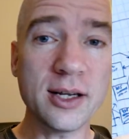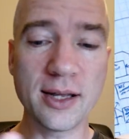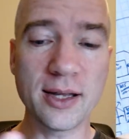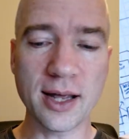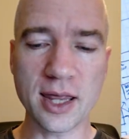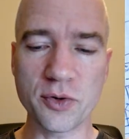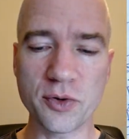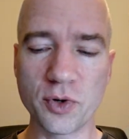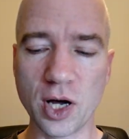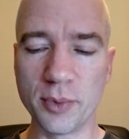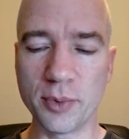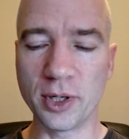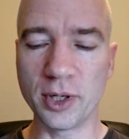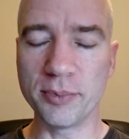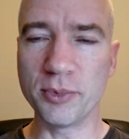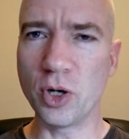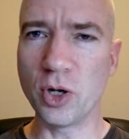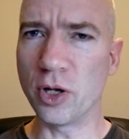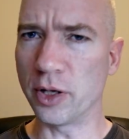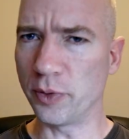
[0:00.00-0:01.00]
the leather
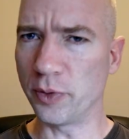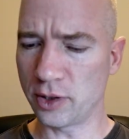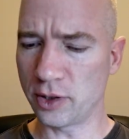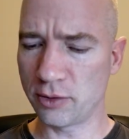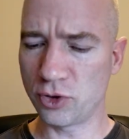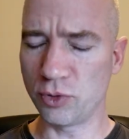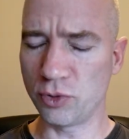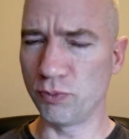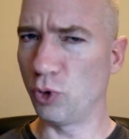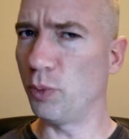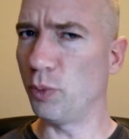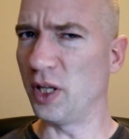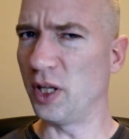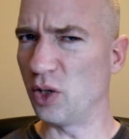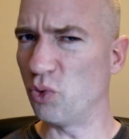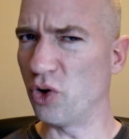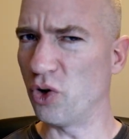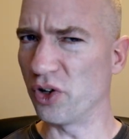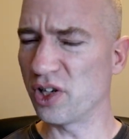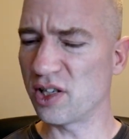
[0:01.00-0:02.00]
armor, although it would be
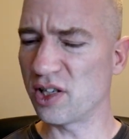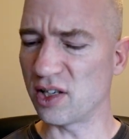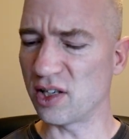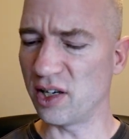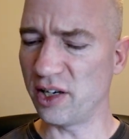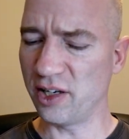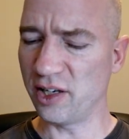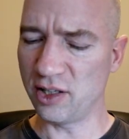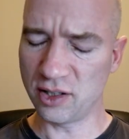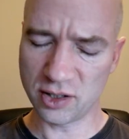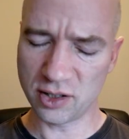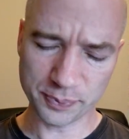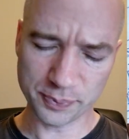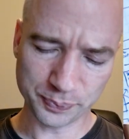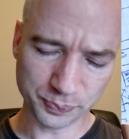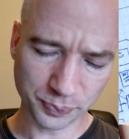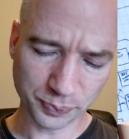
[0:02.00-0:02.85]
the wrong size.